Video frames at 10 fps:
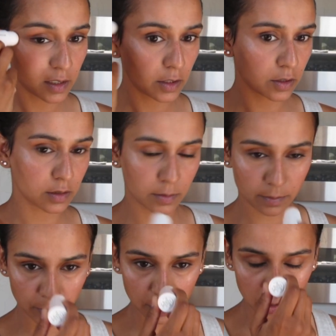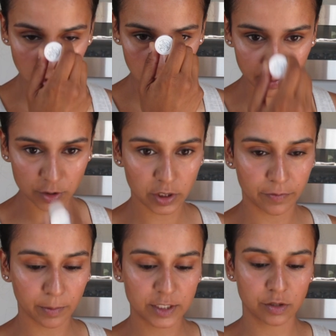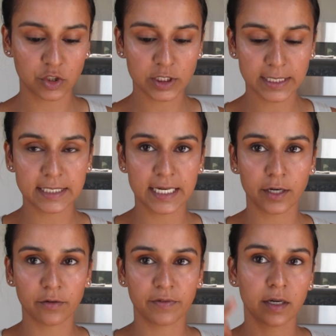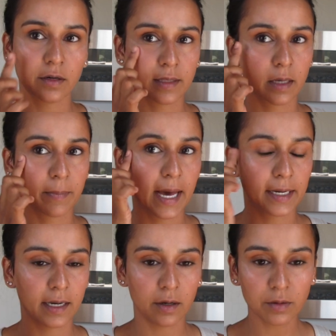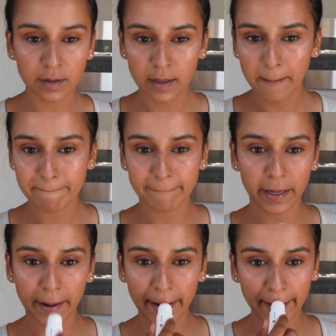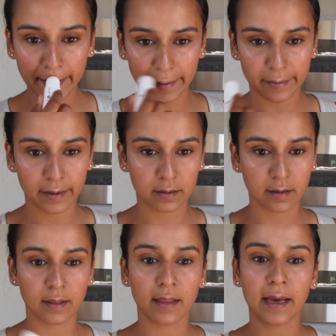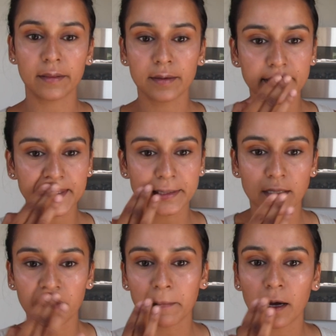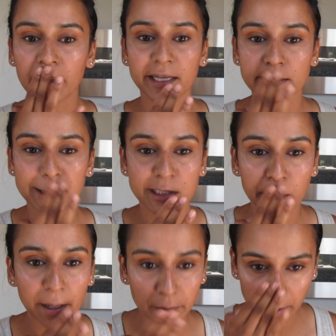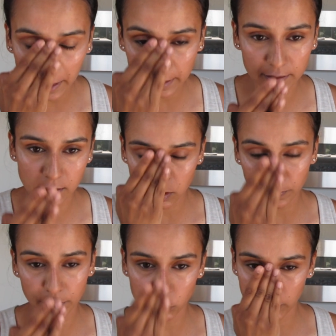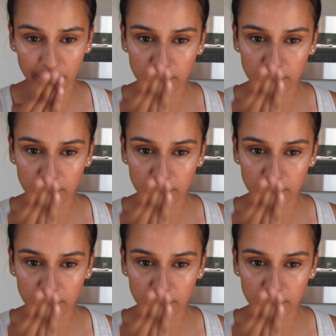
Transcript: You can put it on a bunch of different ways. You can just like take your finger and like pat it out, but I just like to lather this stuff on because it's super thin and it's super sheer.